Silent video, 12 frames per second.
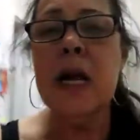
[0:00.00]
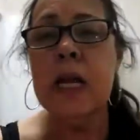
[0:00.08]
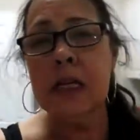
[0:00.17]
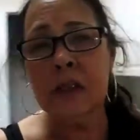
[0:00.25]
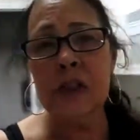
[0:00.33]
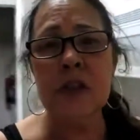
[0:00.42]

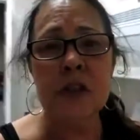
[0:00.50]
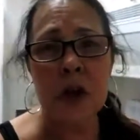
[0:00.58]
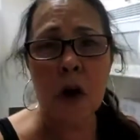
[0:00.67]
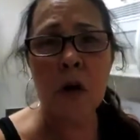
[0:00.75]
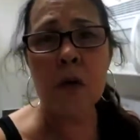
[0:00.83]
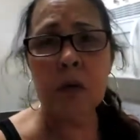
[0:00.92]
is
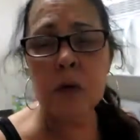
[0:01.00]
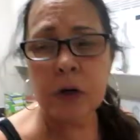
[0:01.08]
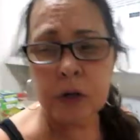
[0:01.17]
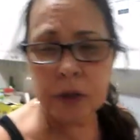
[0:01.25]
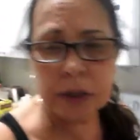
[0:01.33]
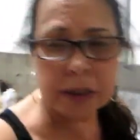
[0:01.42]
so
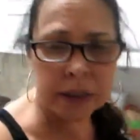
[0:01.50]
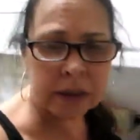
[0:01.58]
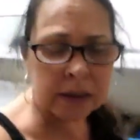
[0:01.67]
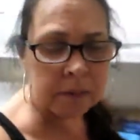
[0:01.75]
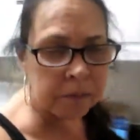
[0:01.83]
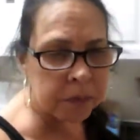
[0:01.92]
good.
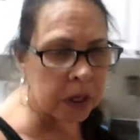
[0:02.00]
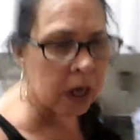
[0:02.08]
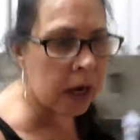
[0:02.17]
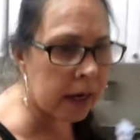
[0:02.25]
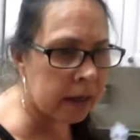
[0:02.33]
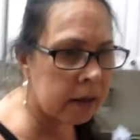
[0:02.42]
Except,
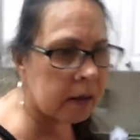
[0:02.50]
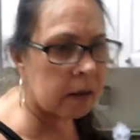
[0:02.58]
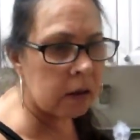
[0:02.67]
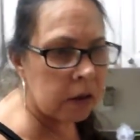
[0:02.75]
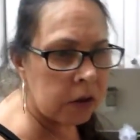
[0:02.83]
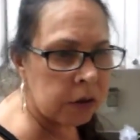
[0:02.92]
Kai,
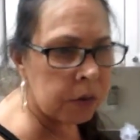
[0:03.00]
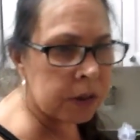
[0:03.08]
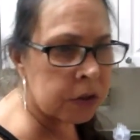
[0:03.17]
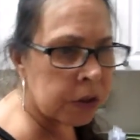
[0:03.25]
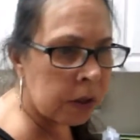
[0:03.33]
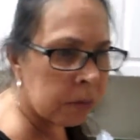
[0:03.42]
you
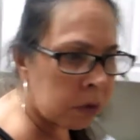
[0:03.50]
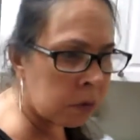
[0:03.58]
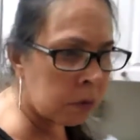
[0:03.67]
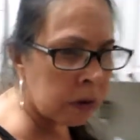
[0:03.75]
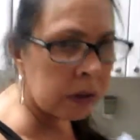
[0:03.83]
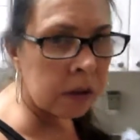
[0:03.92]
had trouble
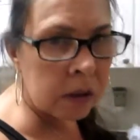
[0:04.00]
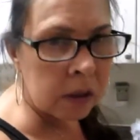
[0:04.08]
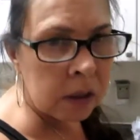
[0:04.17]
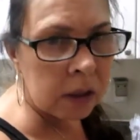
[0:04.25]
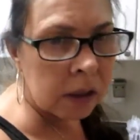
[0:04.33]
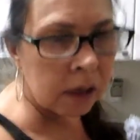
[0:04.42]
with
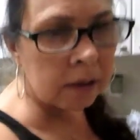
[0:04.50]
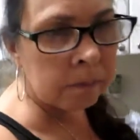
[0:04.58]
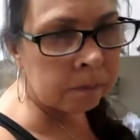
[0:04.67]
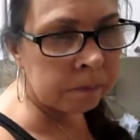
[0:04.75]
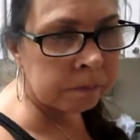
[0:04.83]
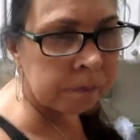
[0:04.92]
the, um,